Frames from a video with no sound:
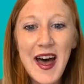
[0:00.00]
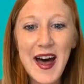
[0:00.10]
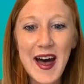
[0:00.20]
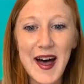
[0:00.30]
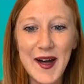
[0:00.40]

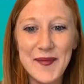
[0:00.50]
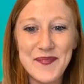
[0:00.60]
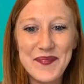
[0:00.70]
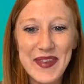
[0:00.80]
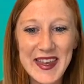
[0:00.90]

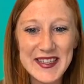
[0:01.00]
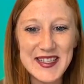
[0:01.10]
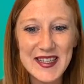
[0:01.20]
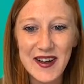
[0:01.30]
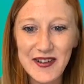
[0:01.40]
Um, it's
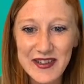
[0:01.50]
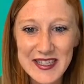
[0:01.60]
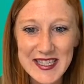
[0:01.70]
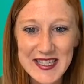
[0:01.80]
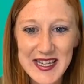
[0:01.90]
so
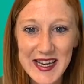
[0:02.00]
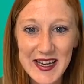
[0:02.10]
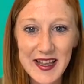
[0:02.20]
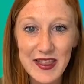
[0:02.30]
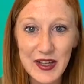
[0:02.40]
good to
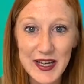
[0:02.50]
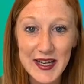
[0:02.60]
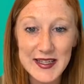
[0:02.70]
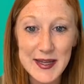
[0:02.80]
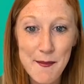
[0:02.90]
see
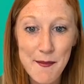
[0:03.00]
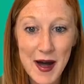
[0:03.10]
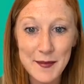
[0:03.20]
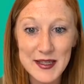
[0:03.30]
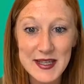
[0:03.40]
these
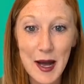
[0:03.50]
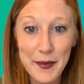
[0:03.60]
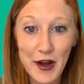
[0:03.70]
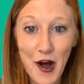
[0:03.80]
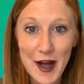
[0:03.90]
mamas
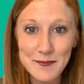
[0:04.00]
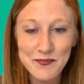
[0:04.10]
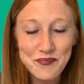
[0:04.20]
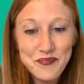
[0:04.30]
hopping on.